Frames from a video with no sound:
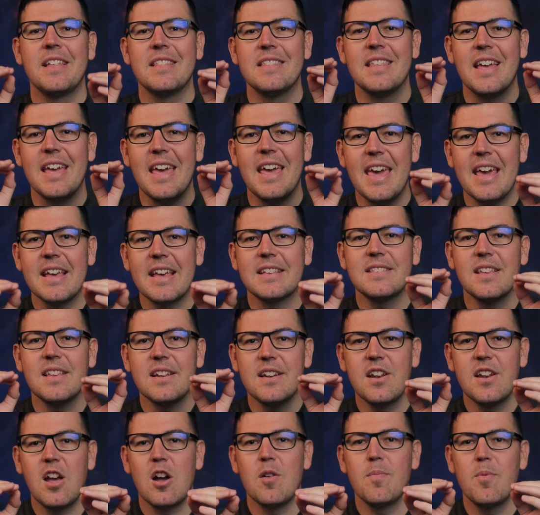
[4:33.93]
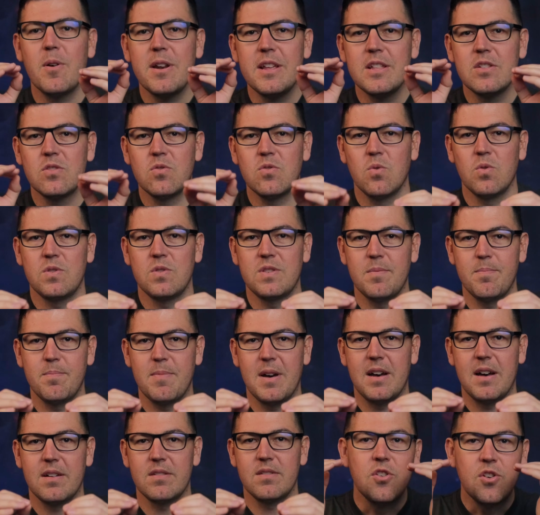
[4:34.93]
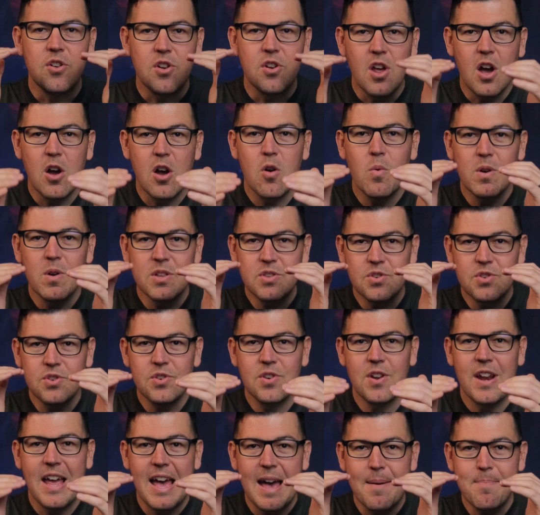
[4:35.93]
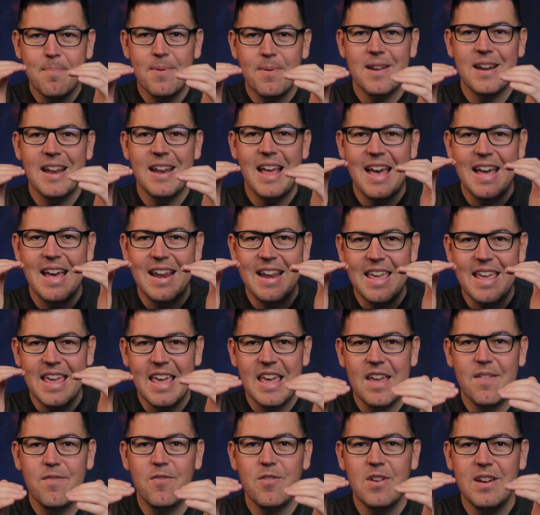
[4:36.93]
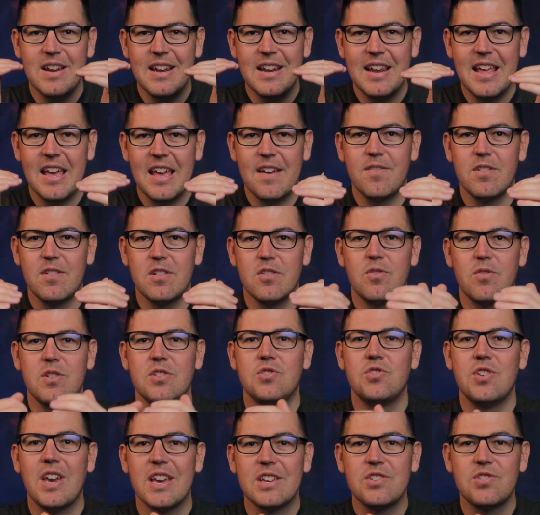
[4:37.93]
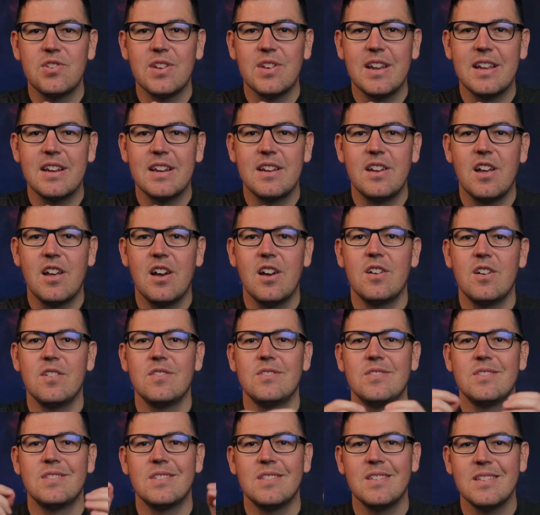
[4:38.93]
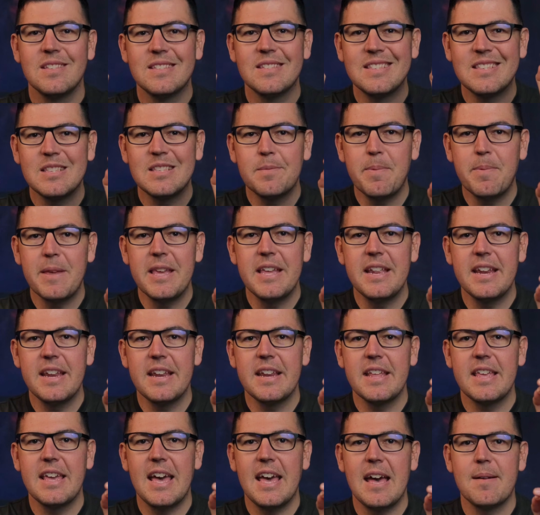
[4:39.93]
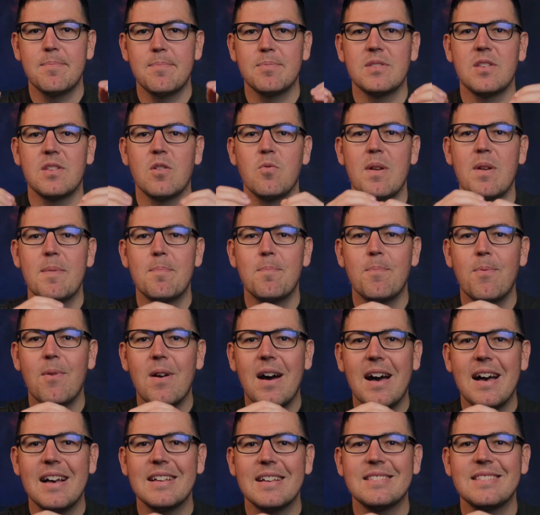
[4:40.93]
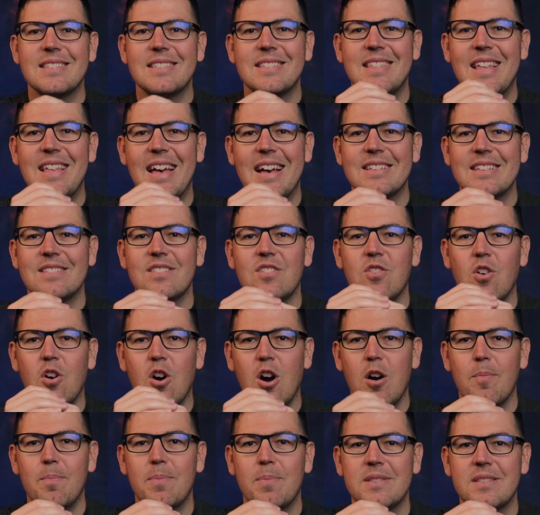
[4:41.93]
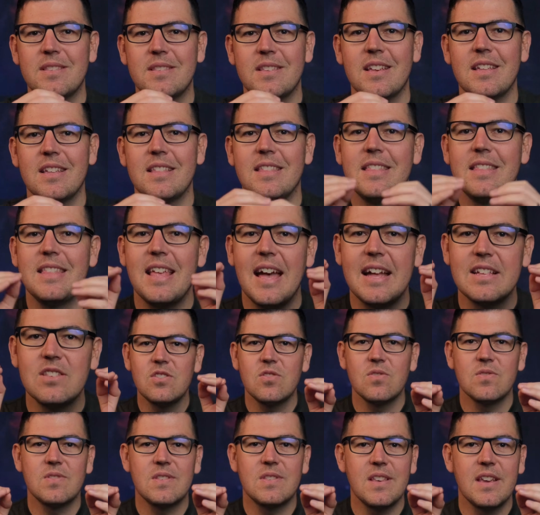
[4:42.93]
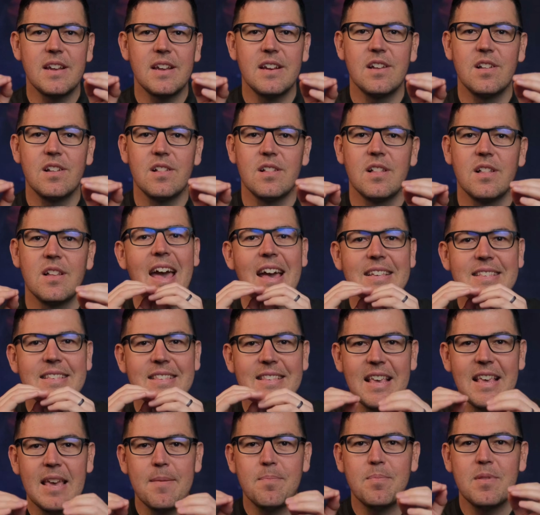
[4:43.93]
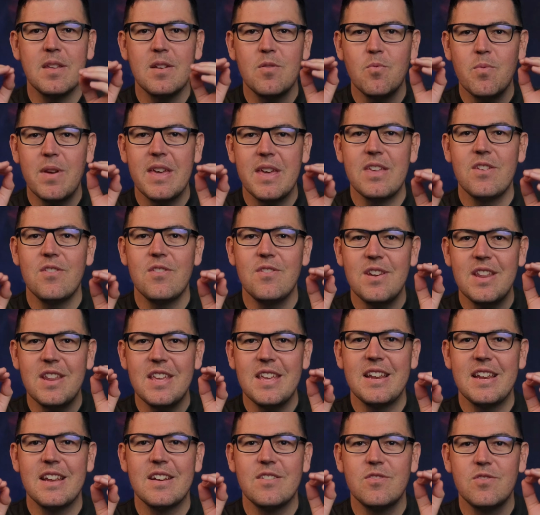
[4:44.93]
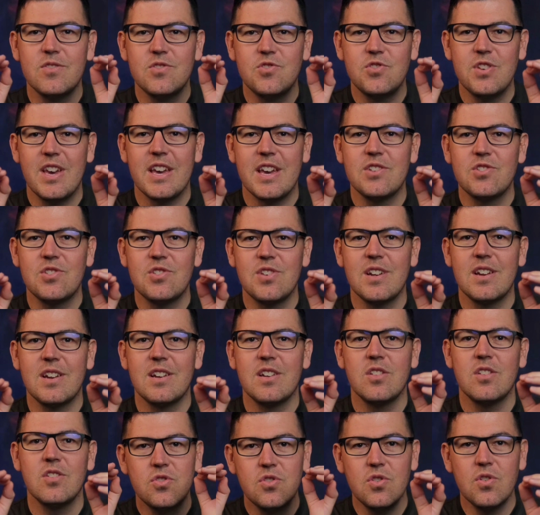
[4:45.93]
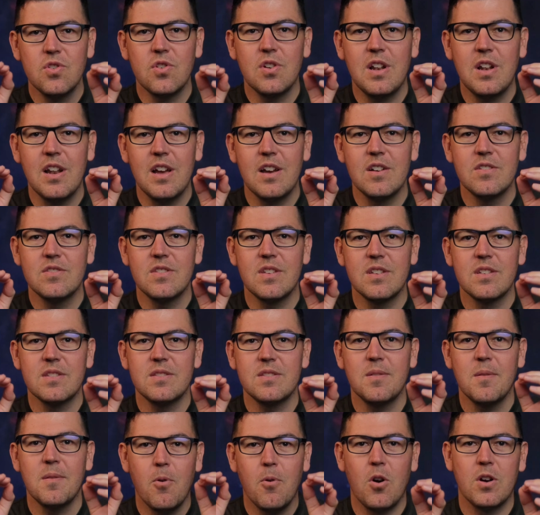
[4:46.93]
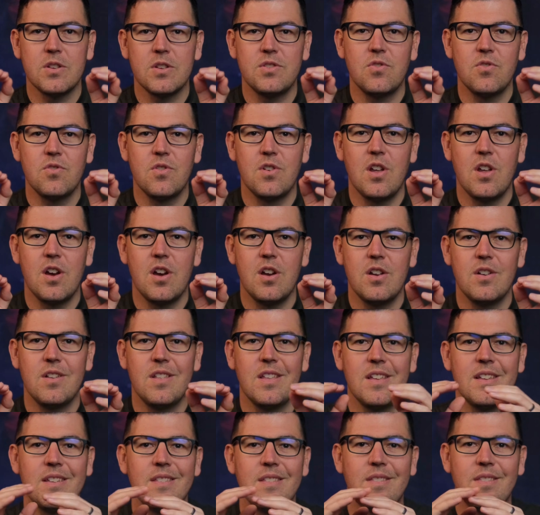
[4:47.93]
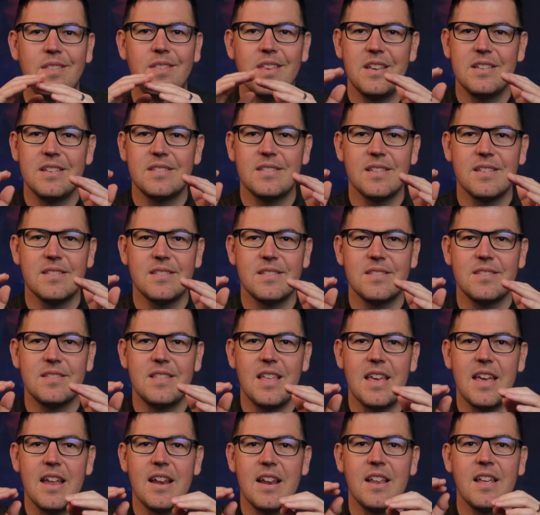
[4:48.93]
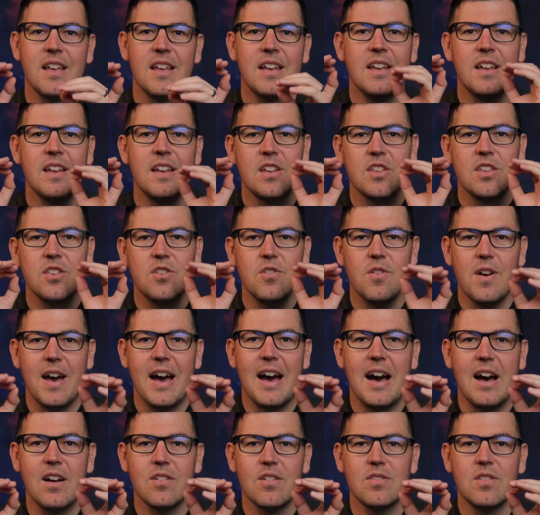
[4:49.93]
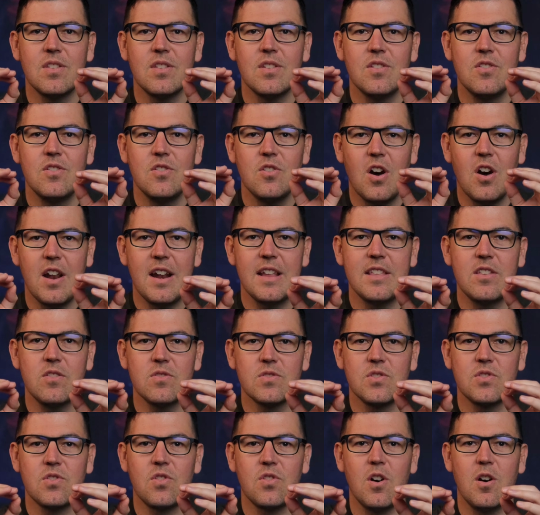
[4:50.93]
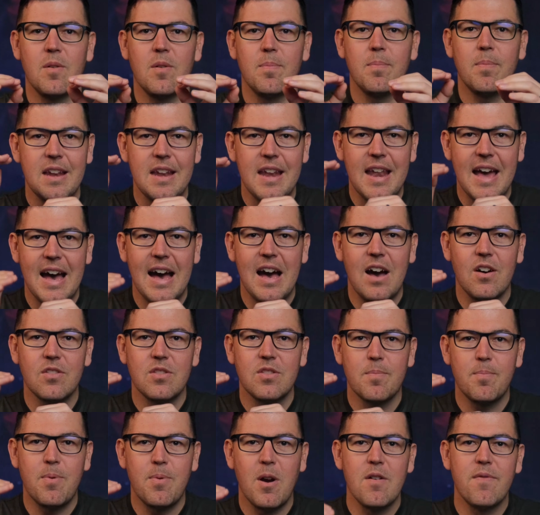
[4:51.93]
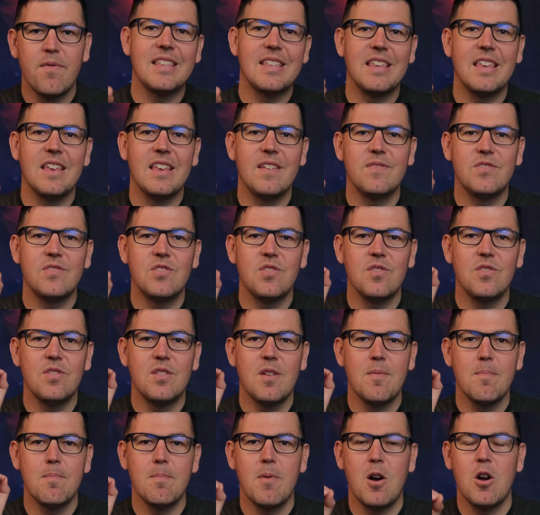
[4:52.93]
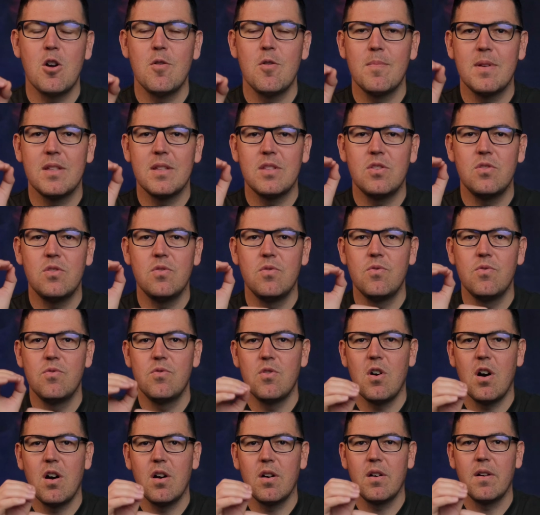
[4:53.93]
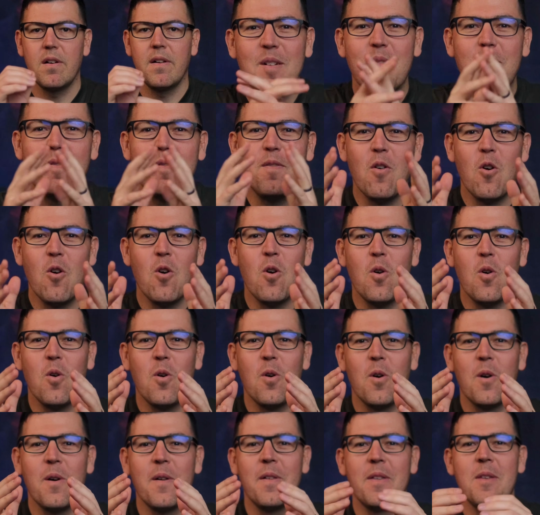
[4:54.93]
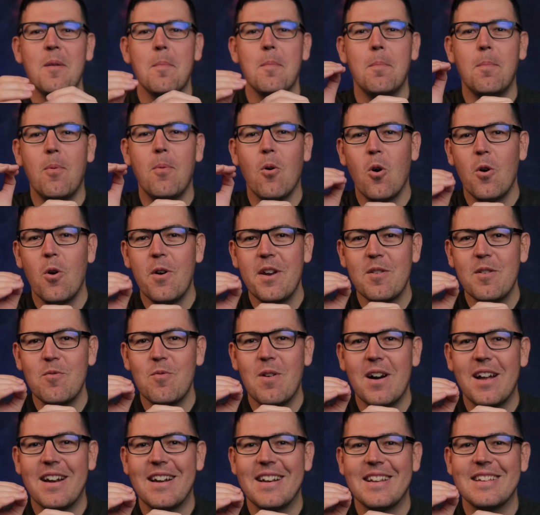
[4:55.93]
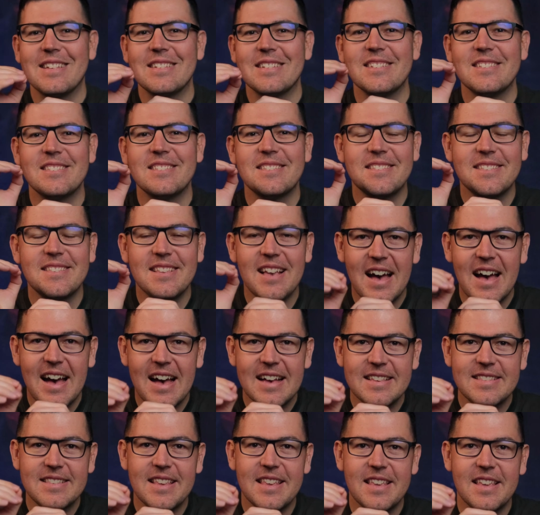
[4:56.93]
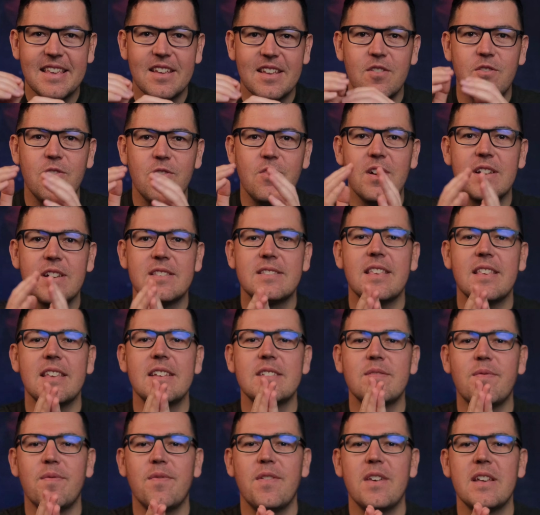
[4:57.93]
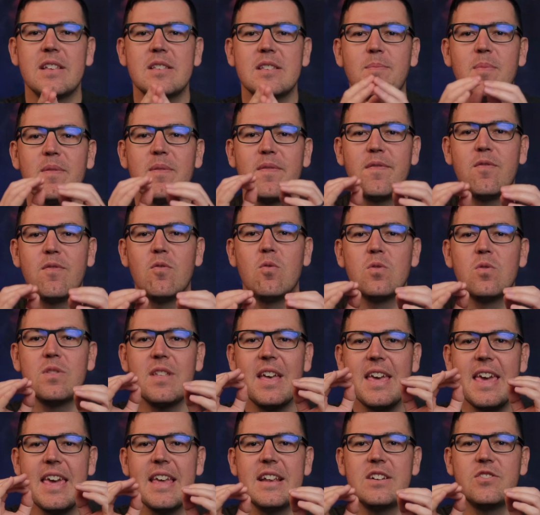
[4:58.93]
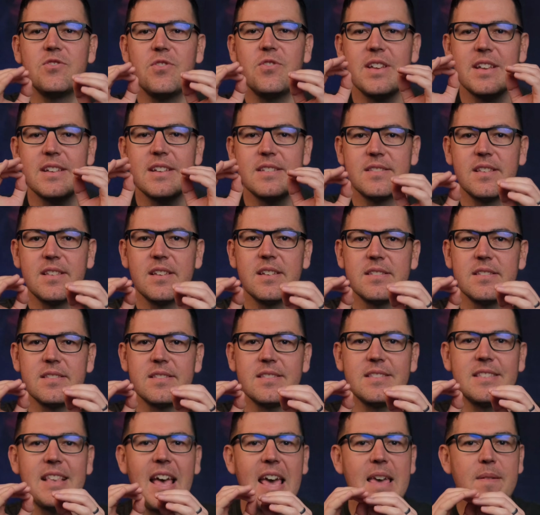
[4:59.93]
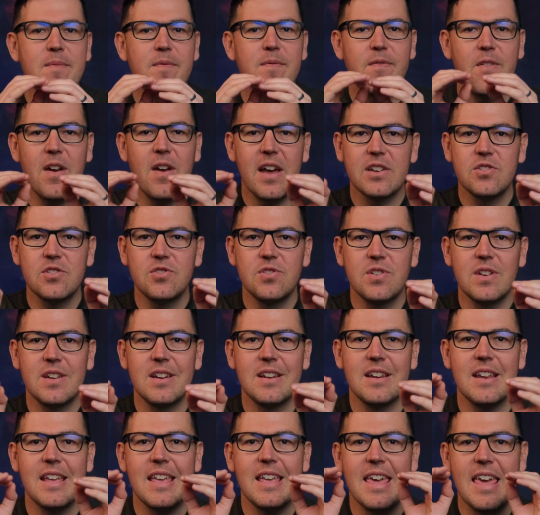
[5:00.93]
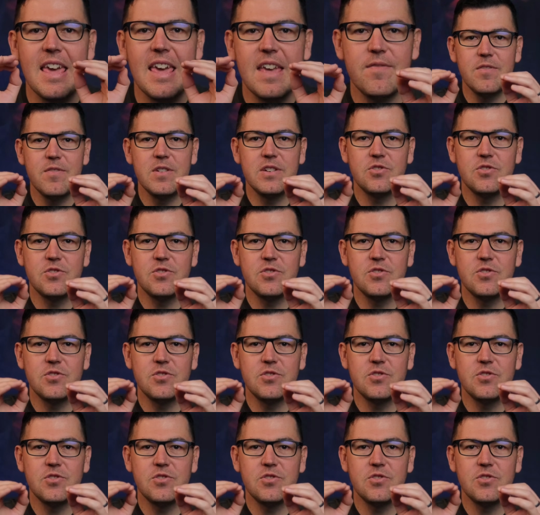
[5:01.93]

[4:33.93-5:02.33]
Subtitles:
The exit nobody talks about. You know what should happen at every level. Rejection at nodes, speed in gaps. So when price does the opposite, that's your signal. Accepted where you needed rejection. 2 closes, pass your node. Thesis is dead. You're out, not at your stop. Now the pro gives you the moment you're wrong. 4. Boring one. Sizing. Risk is fixed before the entry exists. Same fraction every